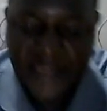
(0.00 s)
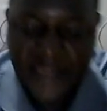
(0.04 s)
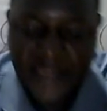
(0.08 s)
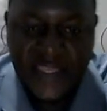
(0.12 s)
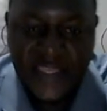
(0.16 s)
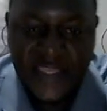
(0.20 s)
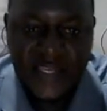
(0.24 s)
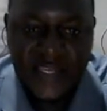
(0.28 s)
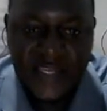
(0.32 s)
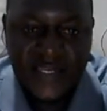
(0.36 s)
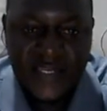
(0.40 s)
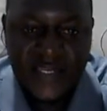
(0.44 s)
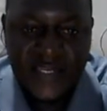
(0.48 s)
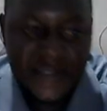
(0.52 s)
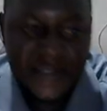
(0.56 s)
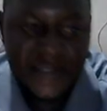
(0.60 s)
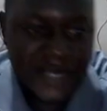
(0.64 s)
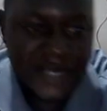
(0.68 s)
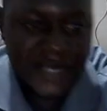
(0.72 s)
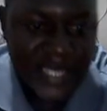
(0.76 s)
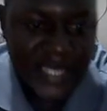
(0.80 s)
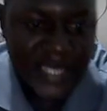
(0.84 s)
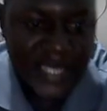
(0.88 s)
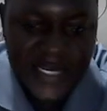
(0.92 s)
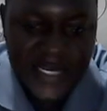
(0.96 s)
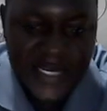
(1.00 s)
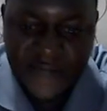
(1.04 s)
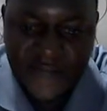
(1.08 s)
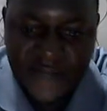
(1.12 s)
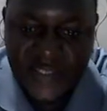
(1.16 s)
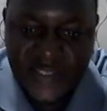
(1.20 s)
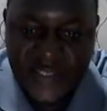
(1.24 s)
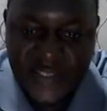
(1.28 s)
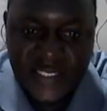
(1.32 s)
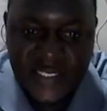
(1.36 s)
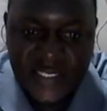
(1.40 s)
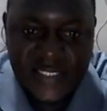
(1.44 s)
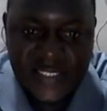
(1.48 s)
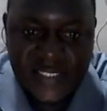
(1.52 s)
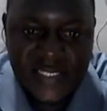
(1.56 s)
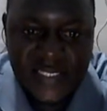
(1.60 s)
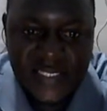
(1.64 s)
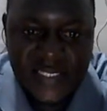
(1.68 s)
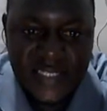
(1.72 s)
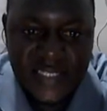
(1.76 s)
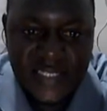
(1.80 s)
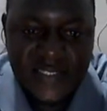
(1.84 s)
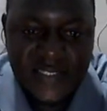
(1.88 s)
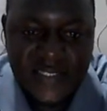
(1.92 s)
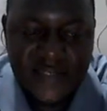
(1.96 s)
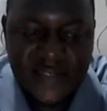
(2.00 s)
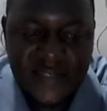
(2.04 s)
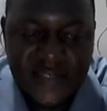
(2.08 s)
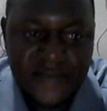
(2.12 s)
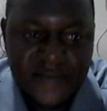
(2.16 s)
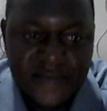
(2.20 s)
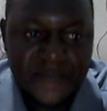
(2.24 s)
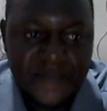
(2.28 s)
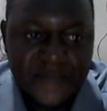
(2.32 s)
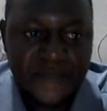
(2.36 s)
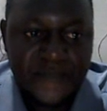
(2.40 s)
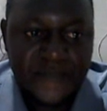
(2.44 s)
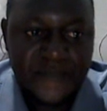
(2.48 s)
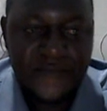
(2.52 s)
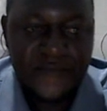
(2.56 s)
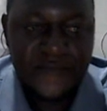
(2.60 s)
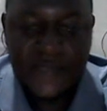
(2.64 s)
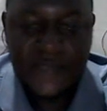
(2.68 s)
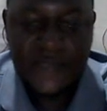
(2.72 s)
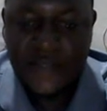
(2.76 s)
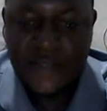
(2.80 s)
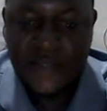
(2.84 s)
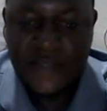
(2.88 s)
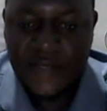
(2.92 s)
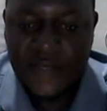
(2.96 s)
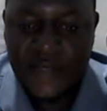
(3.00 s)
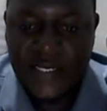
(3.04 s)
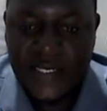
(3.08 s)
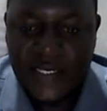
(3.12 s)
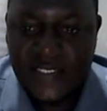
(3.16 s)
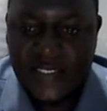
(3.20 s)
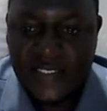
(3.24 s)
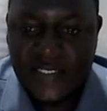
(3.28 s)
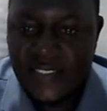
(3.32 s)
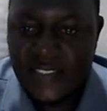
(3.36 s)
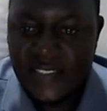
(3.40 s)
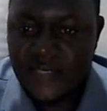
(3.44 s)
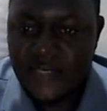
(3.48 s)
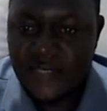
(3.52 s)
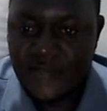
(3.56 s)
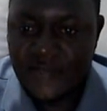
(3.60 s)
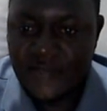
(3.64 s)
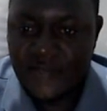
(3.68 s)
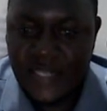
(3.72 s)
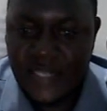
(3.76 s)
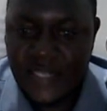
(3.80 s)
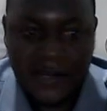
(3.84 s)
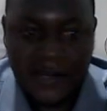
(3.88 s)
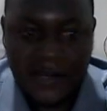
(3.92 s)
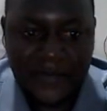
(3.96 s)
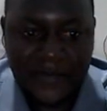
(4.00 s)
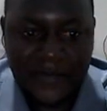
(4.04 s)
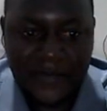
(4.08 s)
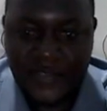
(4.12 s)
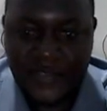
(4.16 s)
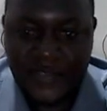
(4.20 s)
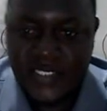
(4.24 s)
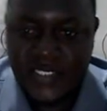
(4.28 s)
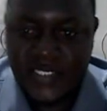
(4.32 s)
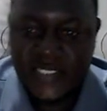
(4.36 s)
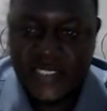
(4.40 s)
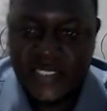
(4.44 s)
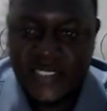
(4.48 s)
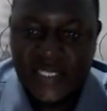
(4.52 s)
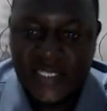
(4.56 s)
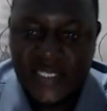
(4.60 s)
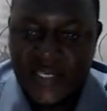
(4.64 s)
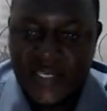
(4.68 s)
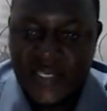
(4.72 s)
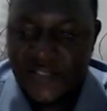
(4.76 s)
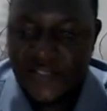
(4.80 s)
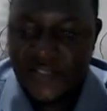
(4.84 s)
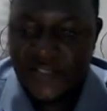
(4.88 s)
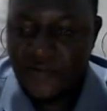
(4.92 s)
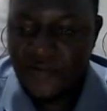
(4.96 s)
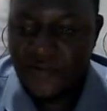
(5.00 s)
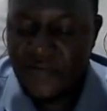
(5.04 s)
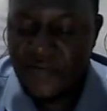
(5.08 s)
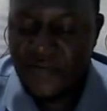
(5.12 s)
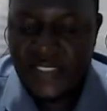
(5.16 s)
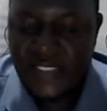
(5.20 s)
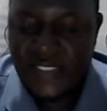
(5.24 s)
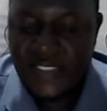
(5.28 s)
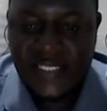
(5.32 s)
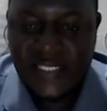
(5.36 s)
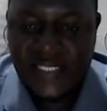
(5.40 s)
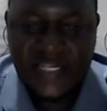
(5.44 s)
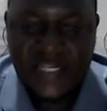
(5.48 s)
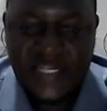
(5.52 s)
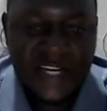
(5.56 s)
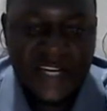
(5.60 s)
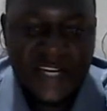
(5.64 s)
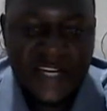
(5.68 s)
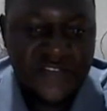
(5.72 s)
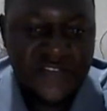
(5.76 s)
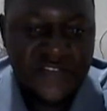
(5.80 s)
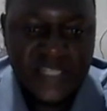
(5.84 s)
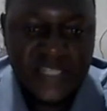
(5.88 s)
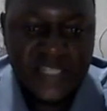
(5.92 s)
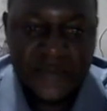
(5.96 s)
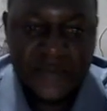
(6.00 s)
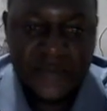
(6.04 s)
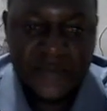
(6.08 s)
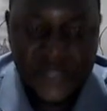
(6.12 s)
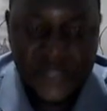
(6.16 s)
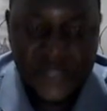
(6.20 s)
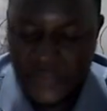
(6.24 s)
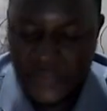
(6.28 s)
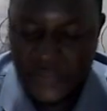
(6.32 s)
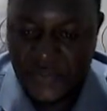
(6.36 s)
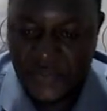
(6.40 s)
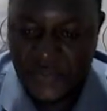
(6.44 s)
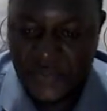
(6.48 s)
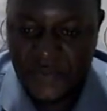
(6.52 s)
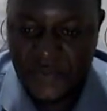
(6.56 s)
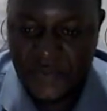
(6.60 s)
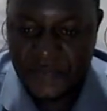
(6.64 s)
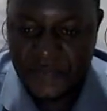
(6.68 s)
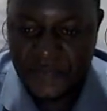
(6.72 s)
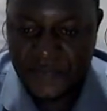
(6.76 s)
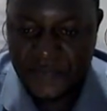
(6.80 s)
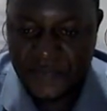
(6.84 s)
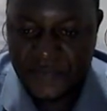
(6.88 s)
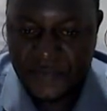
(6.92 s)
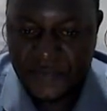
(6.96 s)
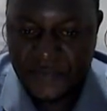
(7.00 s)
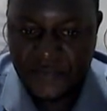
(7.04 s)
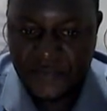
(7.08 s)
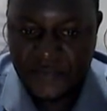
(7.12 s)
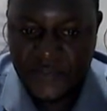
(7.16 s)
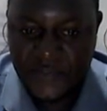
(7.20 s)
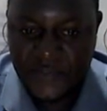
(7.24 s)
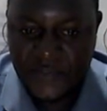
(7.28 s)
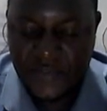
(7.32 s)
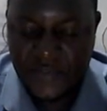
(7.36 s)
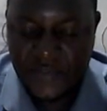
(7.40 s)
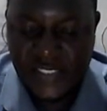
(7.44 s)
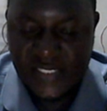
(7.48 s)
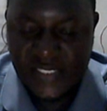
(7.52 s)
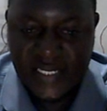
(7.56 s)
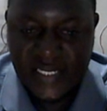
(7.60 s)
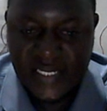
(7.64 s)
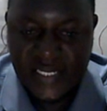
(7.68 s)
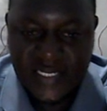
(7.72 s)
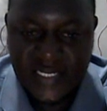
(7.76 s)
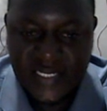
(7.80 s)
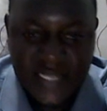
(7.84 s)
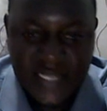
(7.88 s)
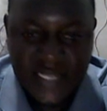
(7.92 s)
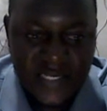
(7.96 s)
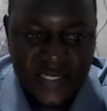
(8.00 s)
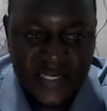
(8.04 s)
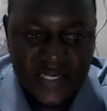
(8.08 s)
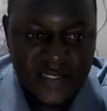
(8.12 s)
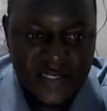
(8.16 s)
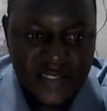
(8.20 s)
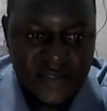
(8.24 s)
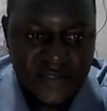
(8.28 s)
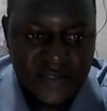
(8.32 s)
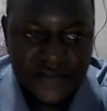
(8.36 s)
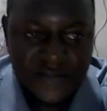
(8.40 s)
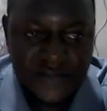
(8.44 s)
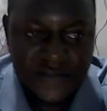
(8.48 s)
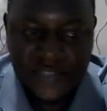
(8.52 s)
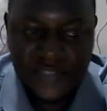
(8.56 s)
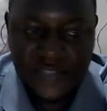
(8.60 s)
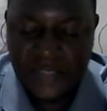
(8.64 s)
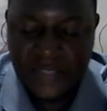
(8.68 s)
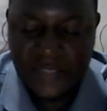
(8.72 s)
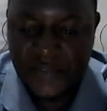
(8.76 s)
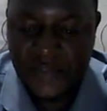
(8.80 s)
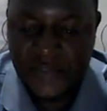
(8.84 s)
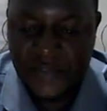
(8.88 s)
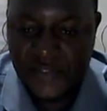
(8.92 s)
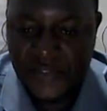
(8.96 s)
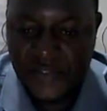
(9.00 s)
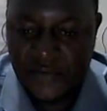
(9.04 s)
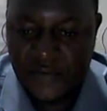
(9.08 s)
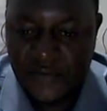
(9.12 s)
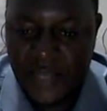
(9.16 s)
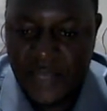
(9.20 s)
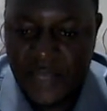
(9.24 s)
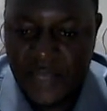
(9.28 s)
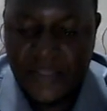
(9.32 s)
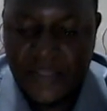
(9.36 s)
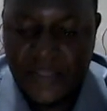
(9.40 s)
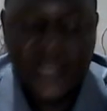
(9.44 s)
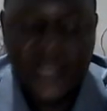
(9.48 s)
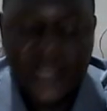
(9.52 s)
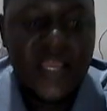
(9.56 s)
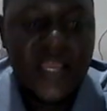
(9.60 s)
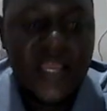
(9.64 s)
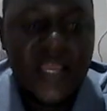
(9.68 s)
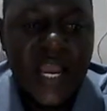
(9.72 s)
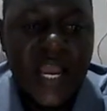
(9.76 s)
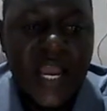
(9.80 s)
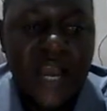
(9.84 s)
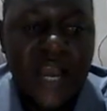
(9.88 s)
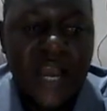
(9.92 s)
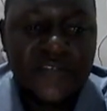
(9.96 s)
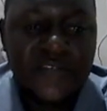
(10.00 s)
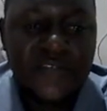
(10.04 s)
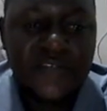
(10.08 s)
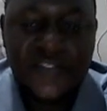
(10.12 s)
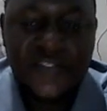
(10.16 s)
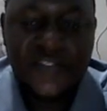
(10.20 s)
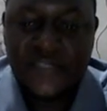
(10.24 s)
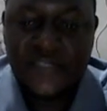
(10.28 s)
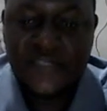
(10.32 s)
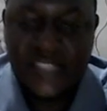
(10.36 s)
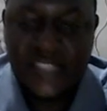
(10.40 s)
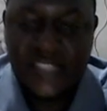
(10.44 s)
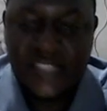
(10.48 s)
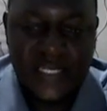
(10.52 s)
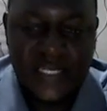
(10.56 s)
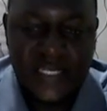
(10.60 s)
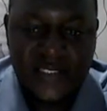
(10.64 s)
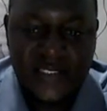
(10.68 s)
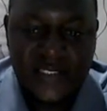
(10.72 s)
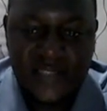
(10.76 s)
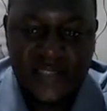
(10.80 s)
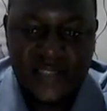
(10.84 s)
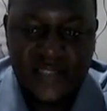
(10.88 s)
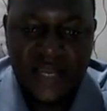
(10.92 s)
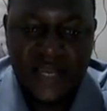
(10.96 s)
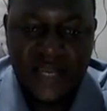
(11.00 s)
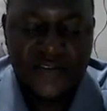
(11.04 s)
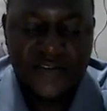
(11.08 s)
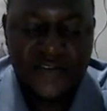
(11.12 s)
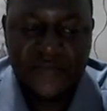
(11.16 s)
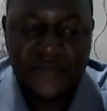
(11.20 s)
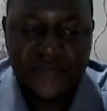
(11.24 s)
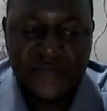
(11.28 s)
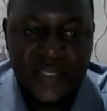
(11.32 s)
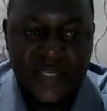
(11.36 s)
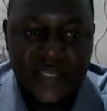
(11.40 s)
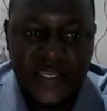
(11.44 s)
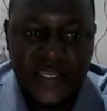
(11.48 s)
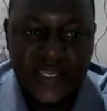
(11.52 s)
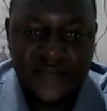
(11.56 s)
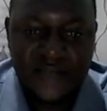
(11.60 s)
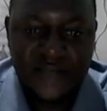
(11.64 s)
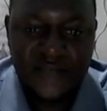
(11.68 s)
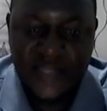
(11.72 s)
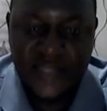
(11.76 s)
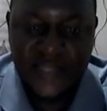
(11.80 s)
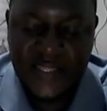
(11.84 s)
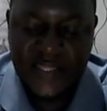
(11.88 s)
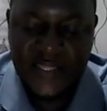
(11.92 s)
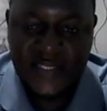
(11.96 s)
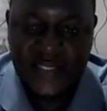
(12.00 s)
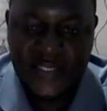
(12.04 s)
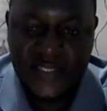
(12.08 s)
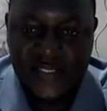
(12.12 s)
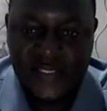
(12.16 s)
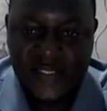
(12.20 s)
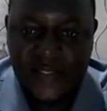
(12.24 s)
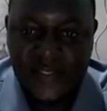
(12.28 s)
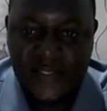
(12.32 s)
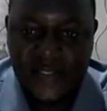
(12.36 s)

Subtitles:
think we can even just start. We can start on our project. So what is that you're supposed to do? What's that you're supposed to do? I mean, how do you start? How do you begin with this?